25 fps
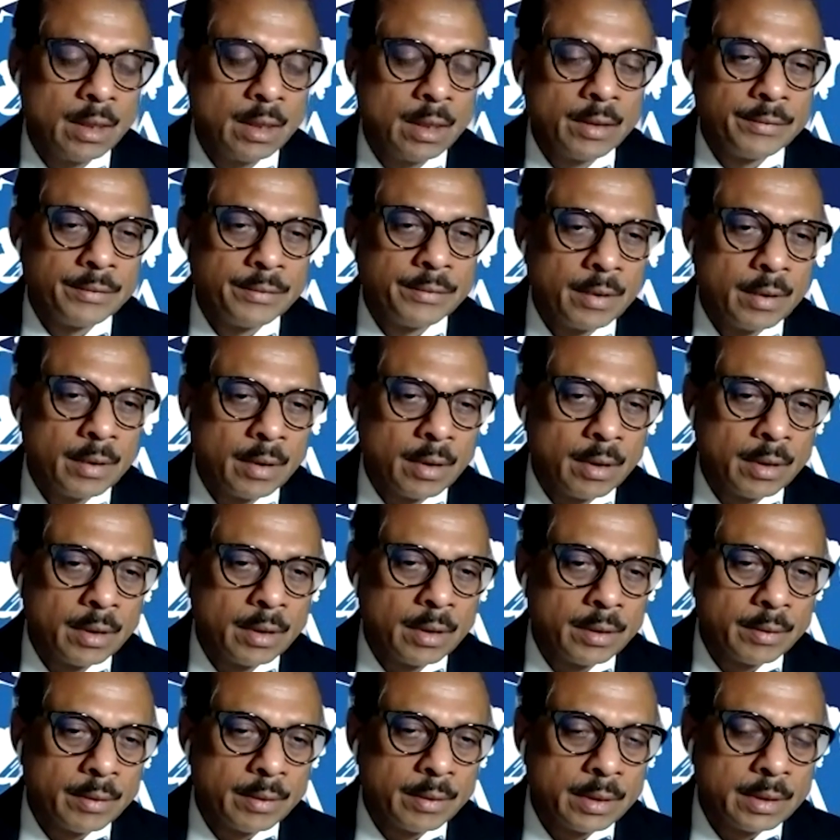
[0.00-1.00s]

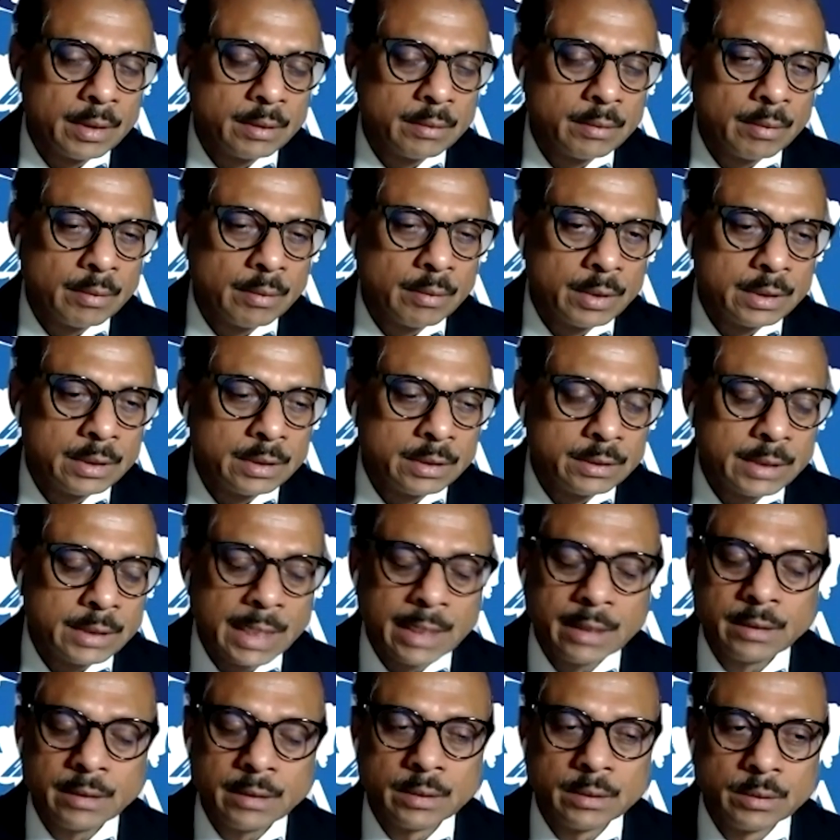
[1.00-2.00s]
So we're
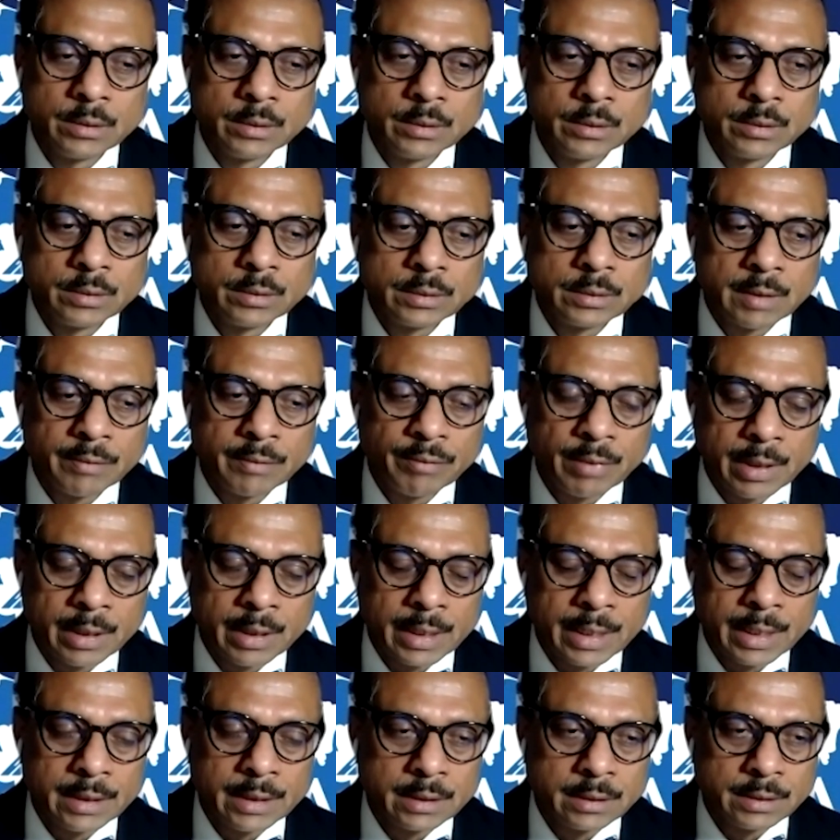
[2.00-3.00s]
trying to do the
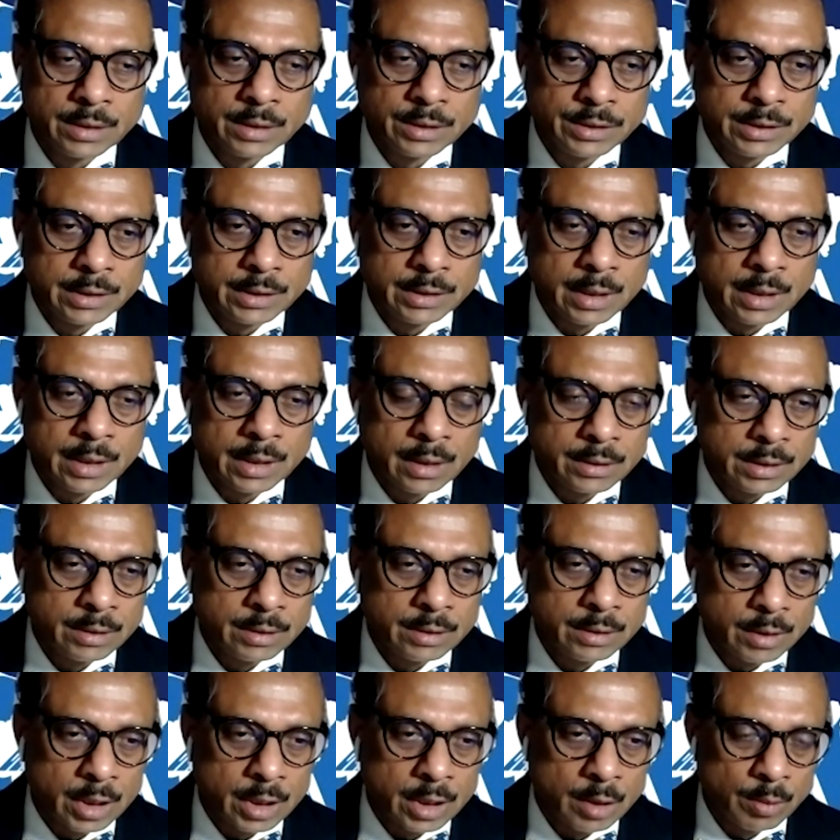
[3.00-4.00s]
fundraising this year, so
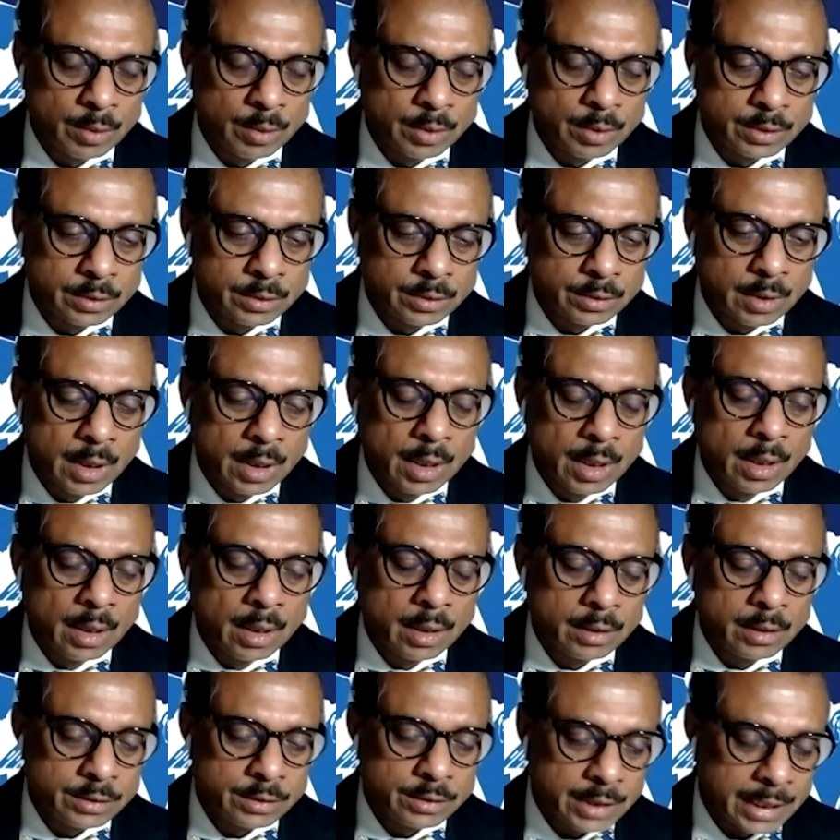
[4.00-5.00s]
you can able to
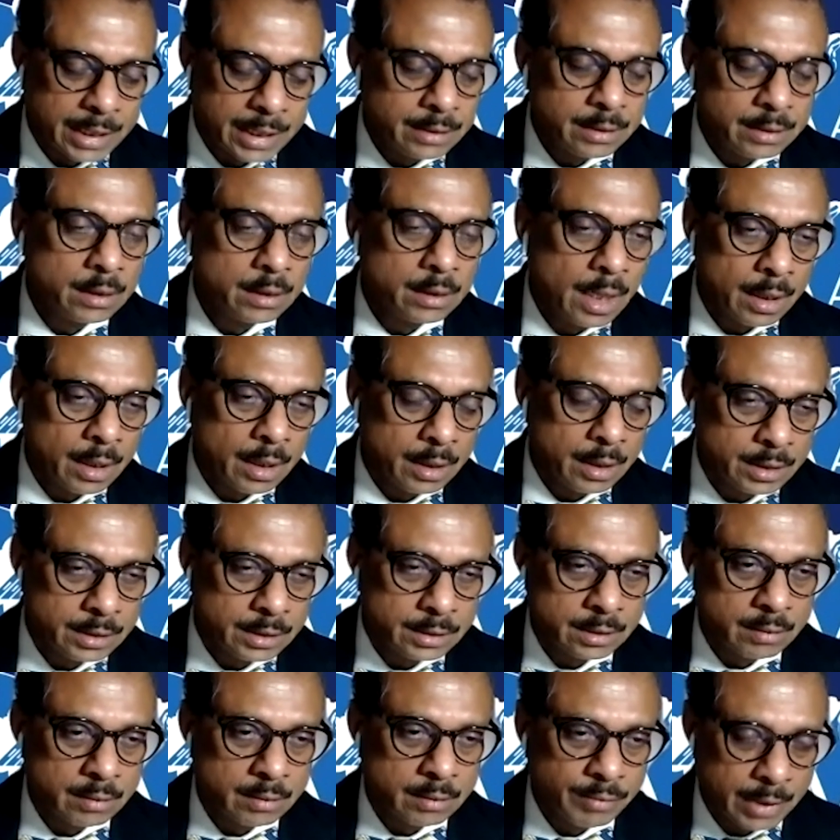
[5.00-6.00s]
strengthen the
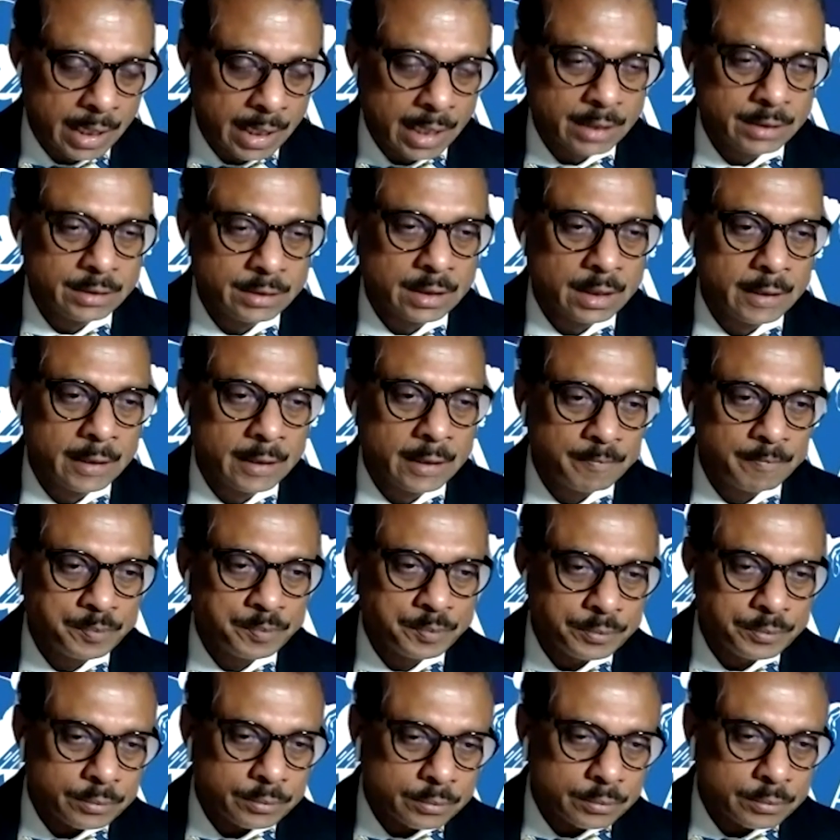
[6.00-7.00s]
organization financially,
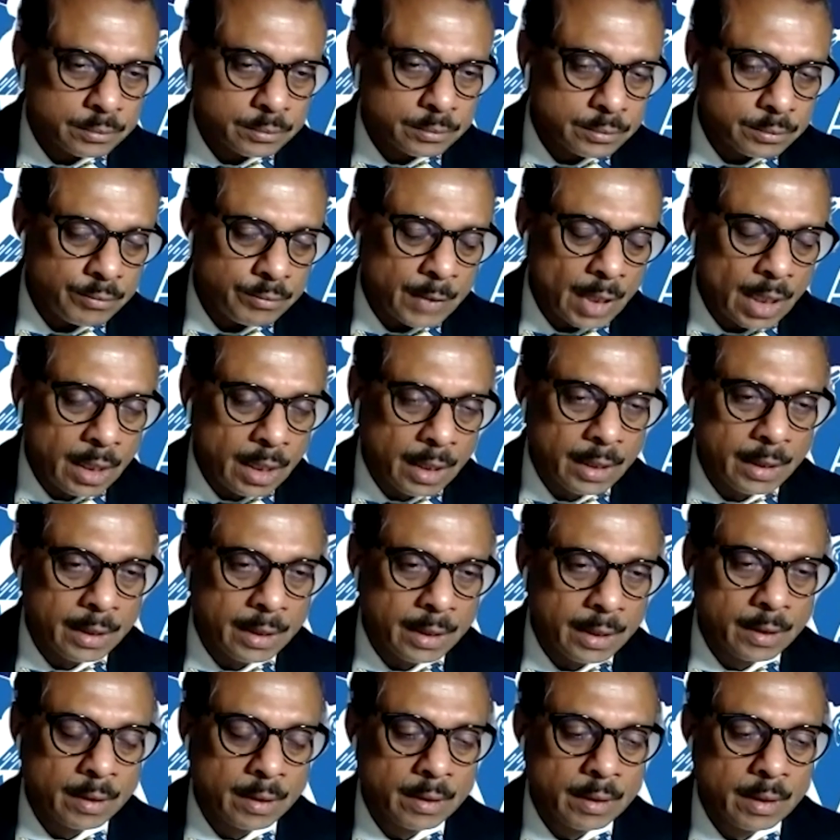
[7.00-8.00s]

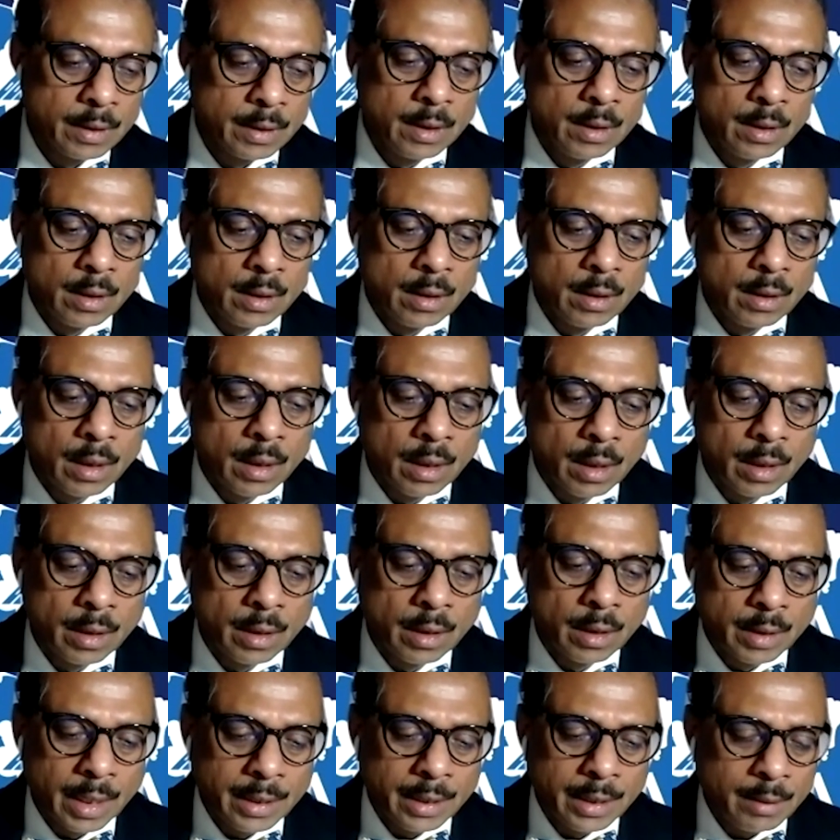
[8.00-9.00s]
and
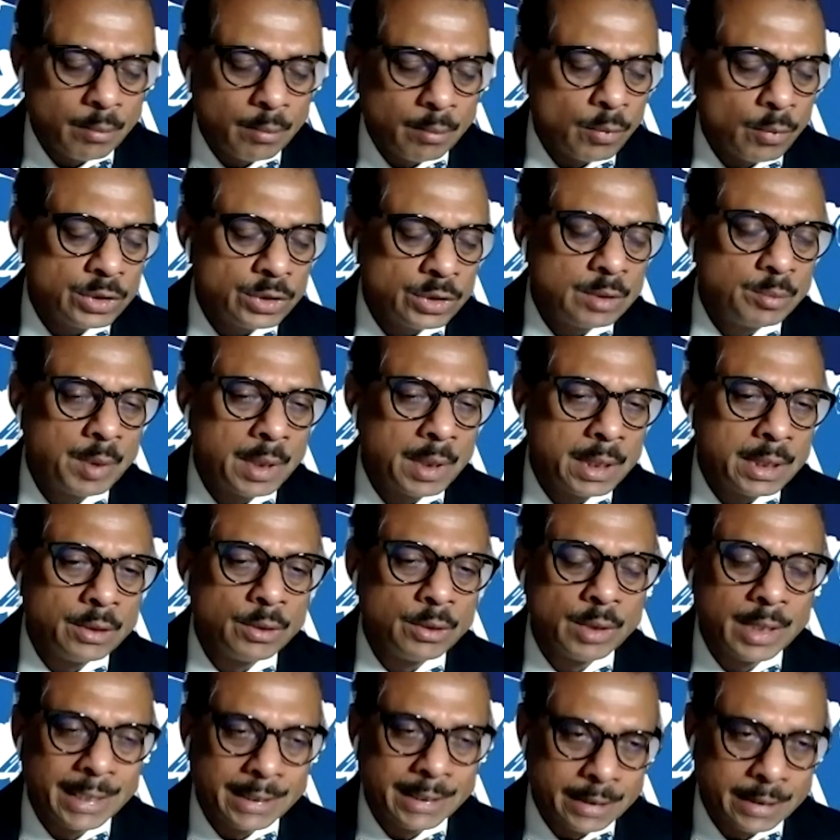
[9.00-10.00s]
most important,
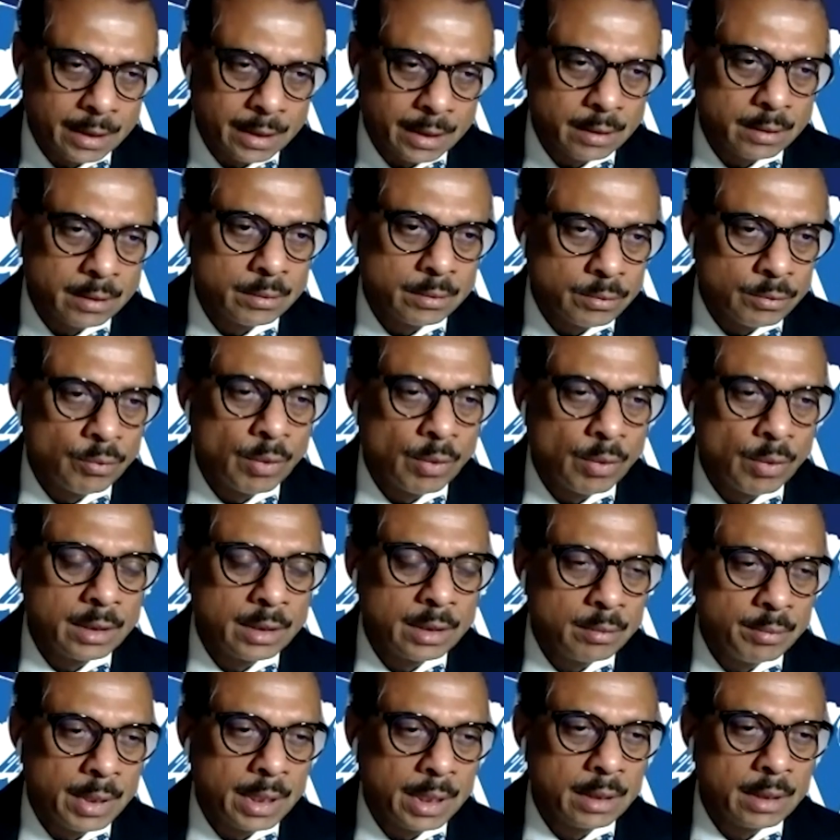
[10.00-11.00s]
united. We want
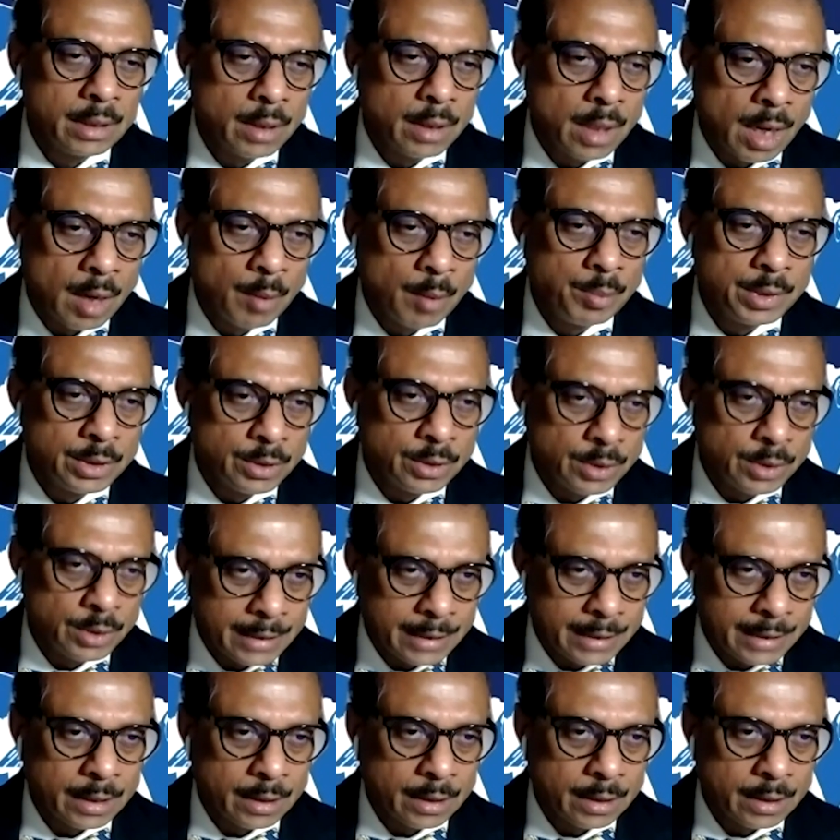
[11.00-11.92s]
to make API united.